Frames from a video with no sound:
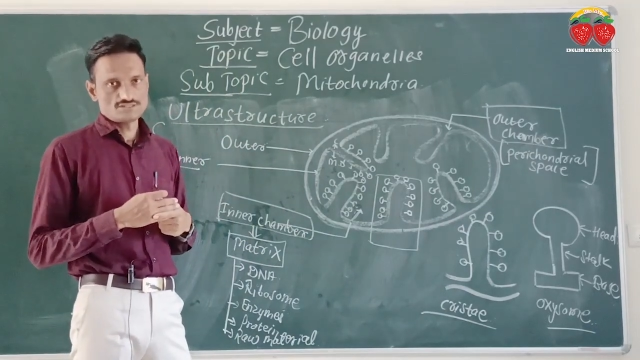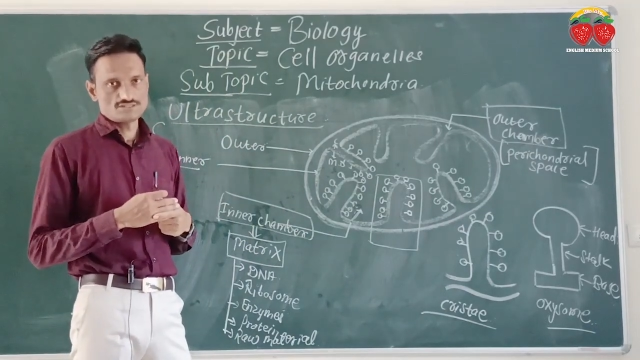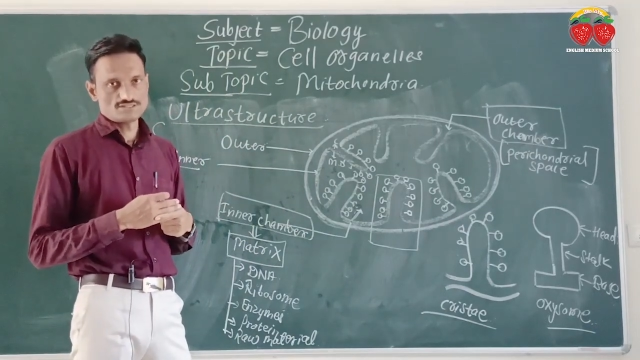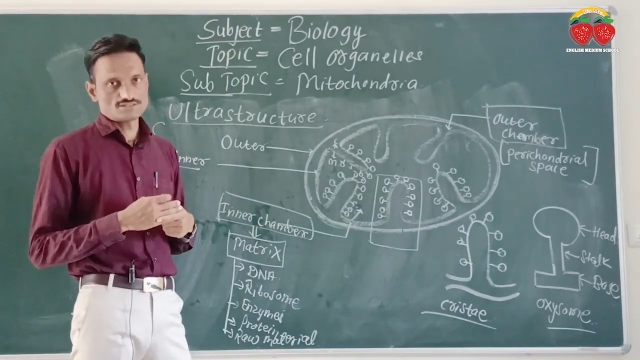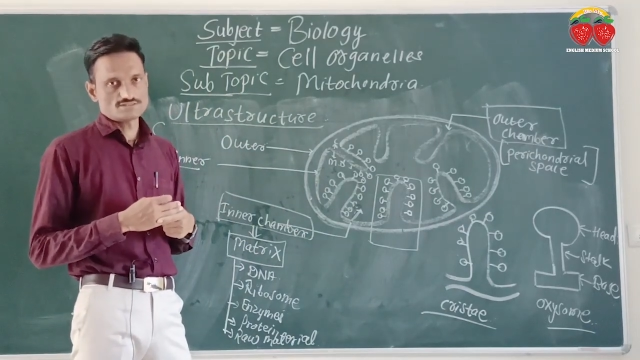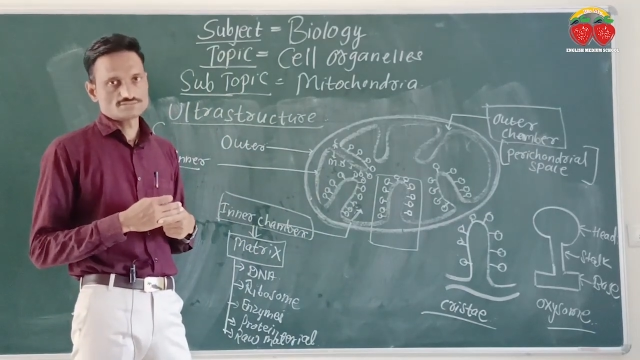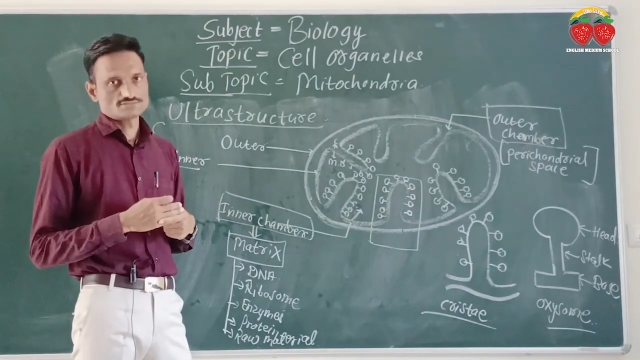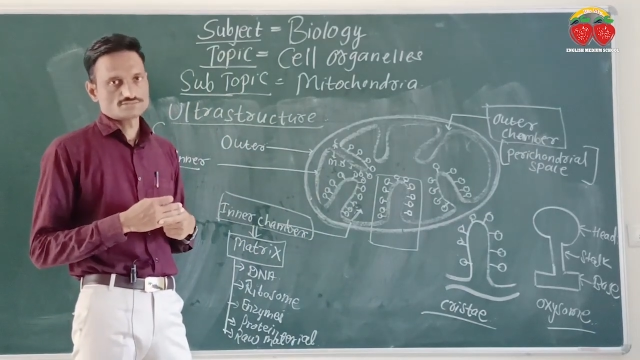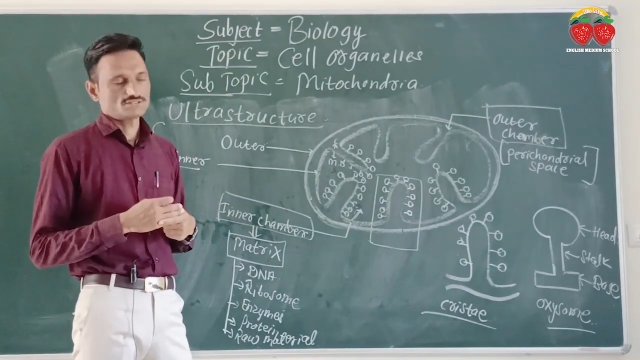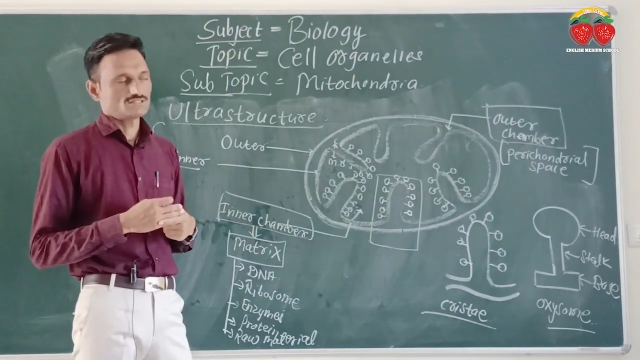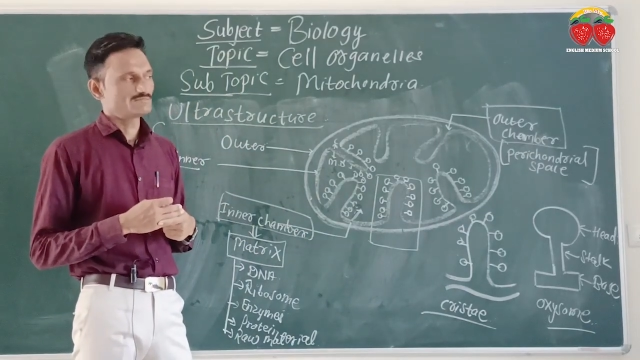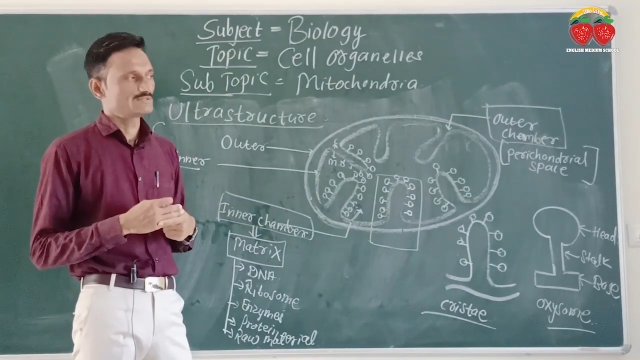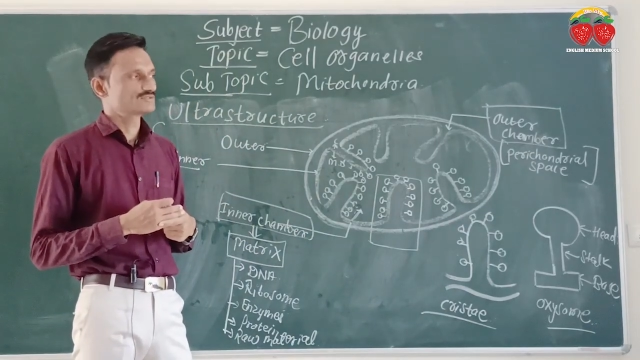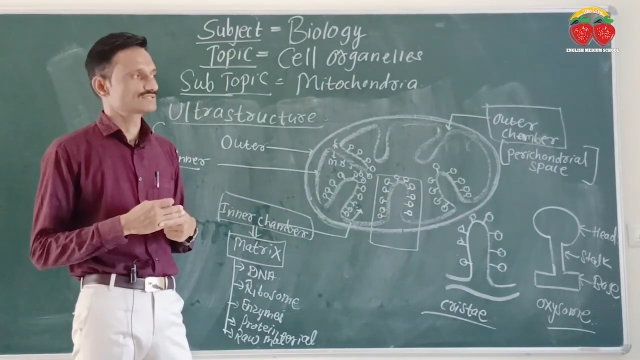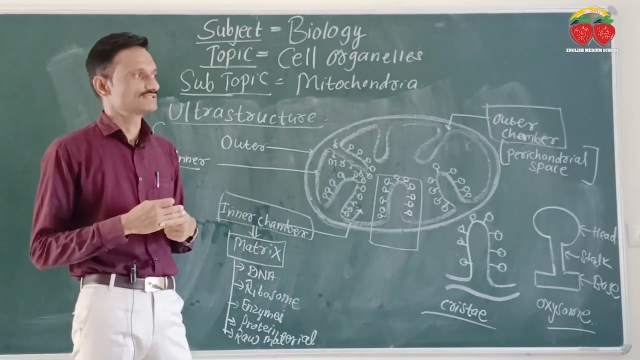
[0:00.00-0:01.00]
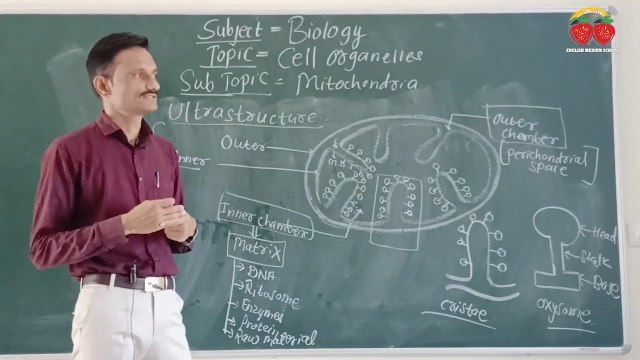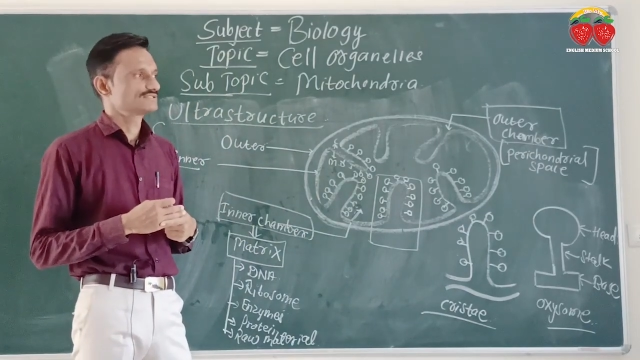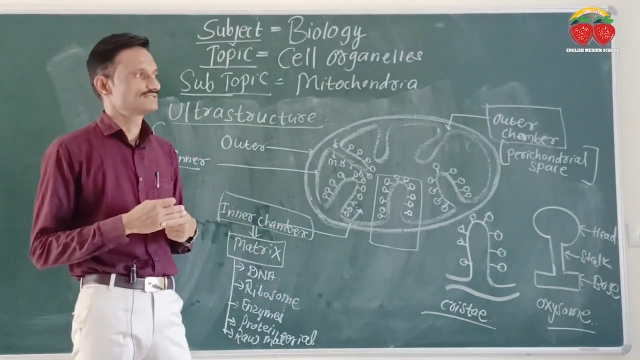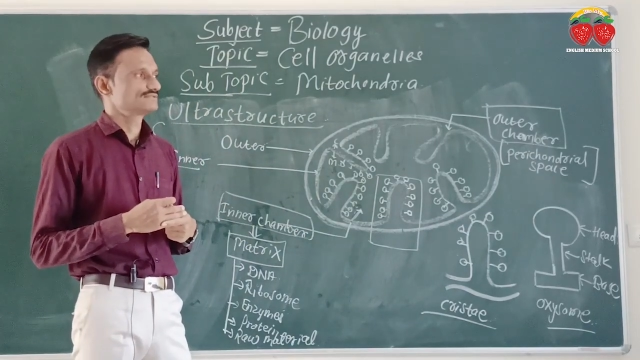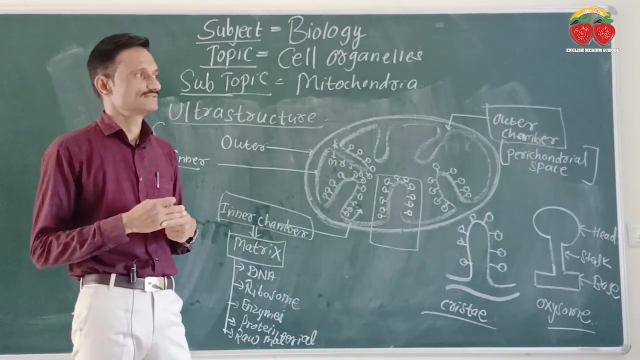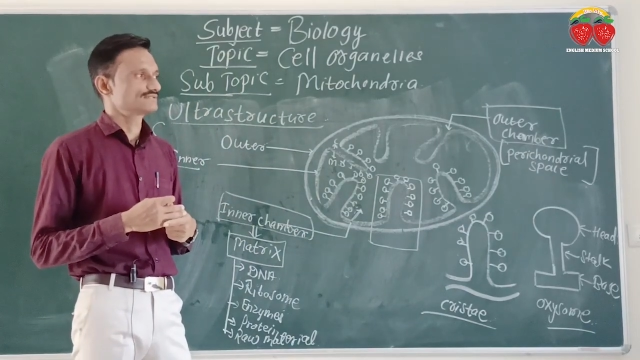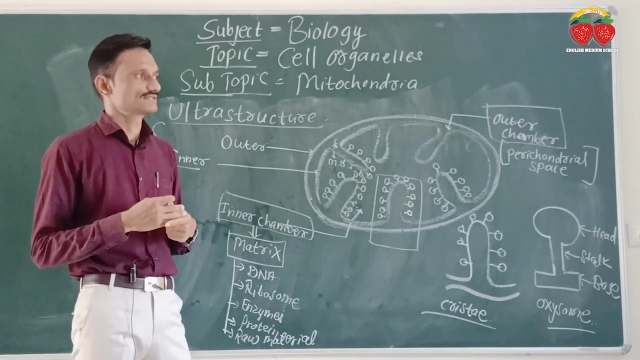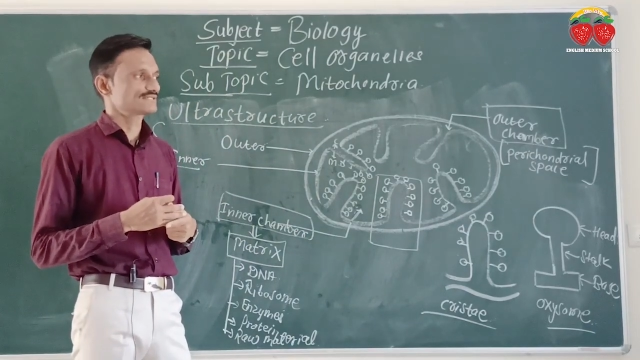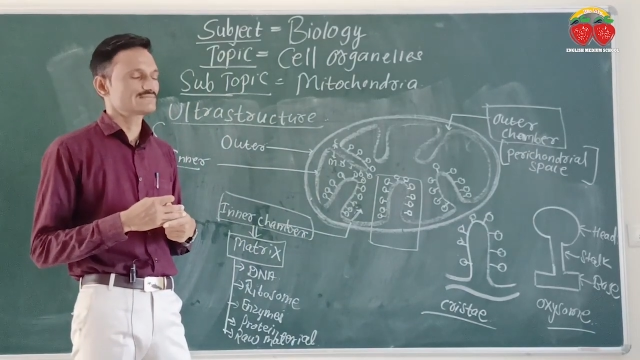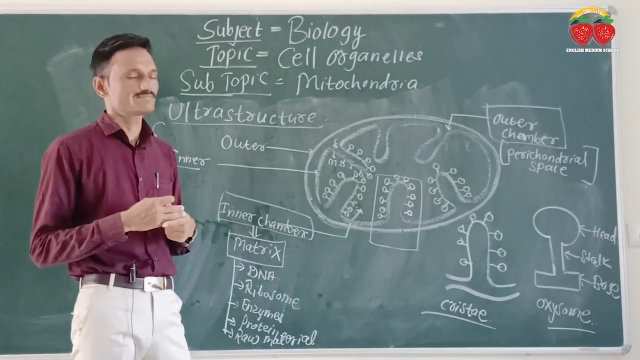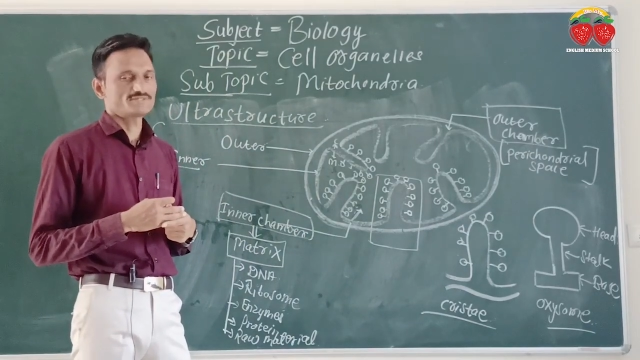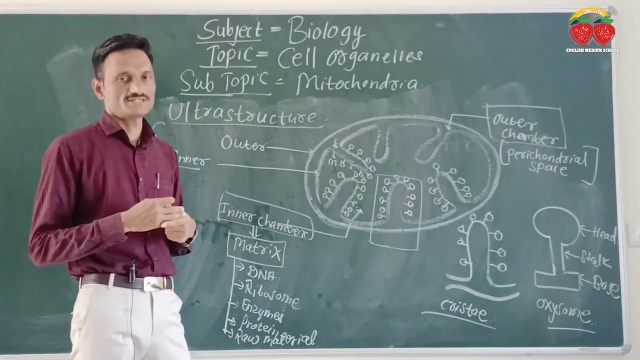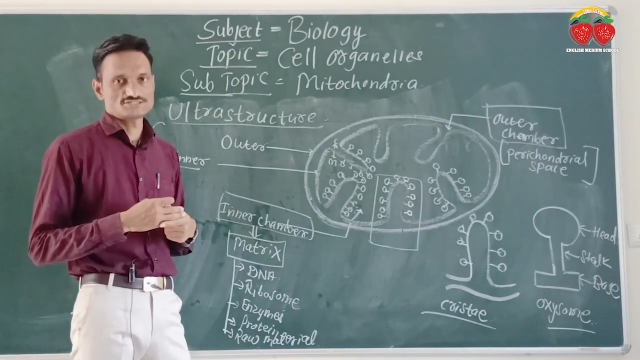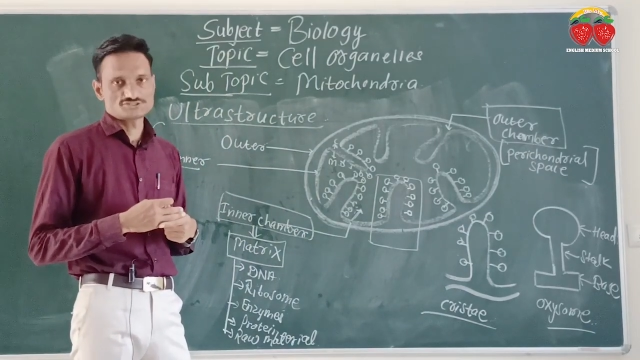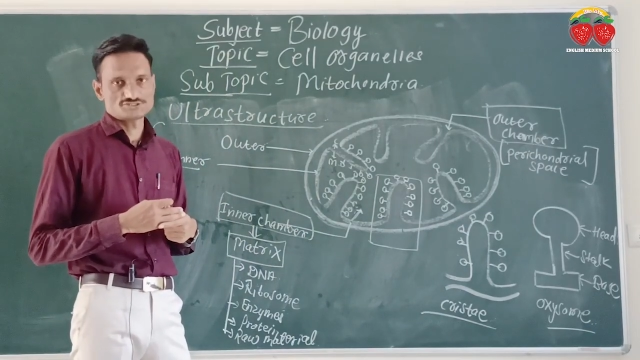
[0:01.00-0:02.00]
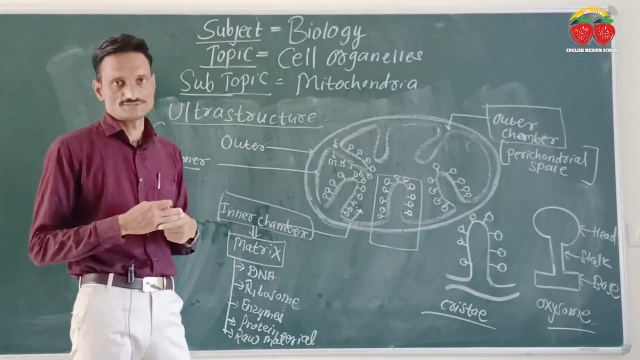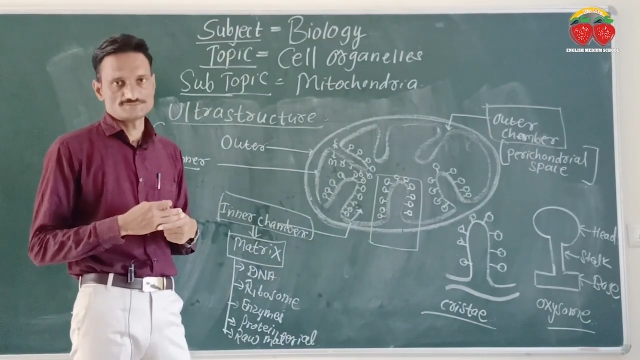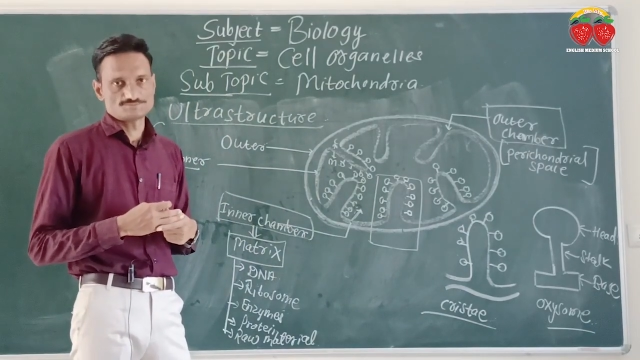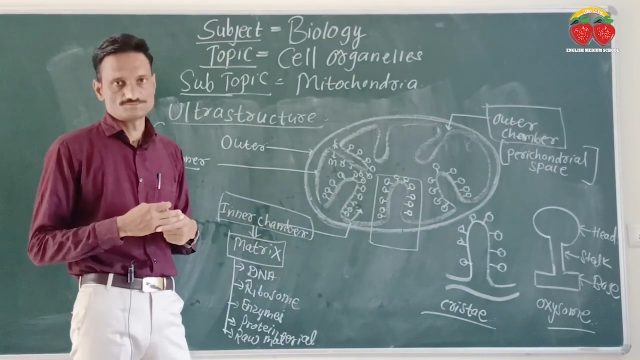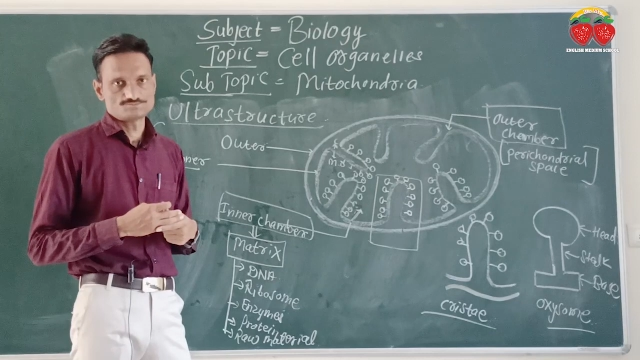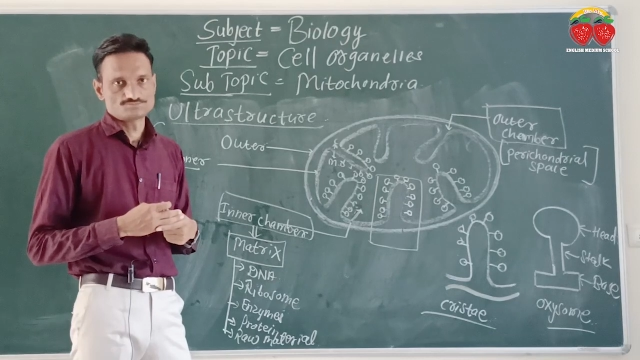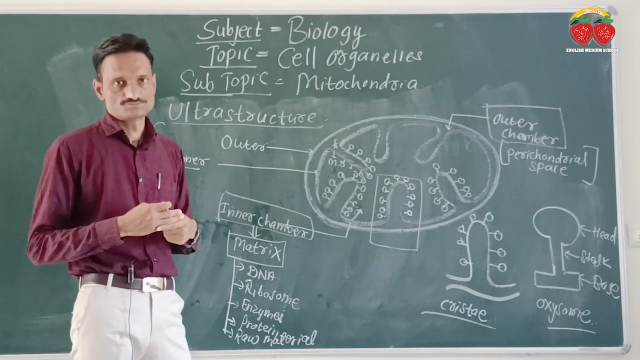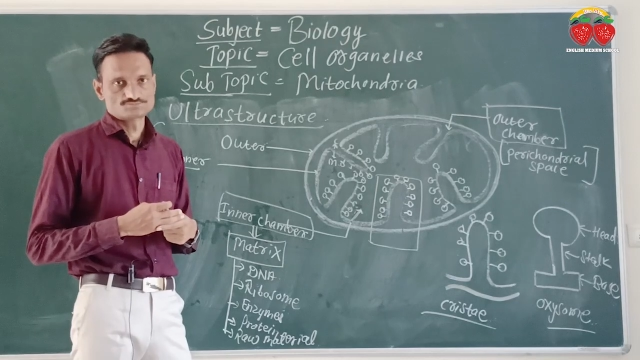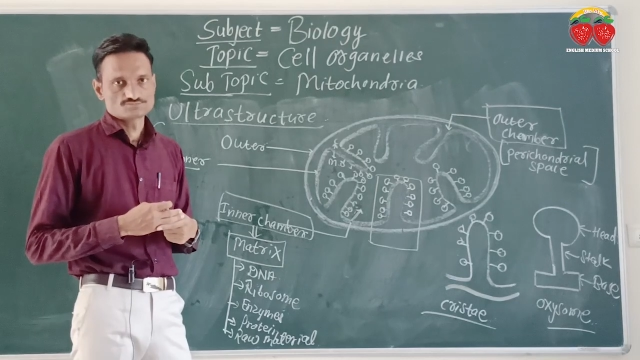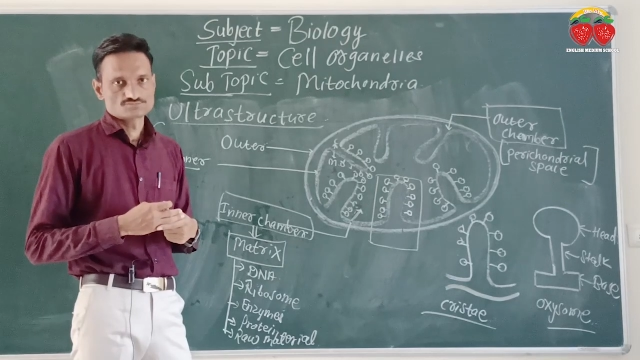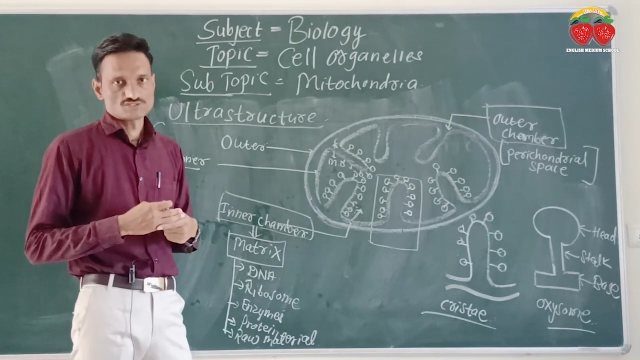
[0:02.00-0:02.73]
learn about the respiration,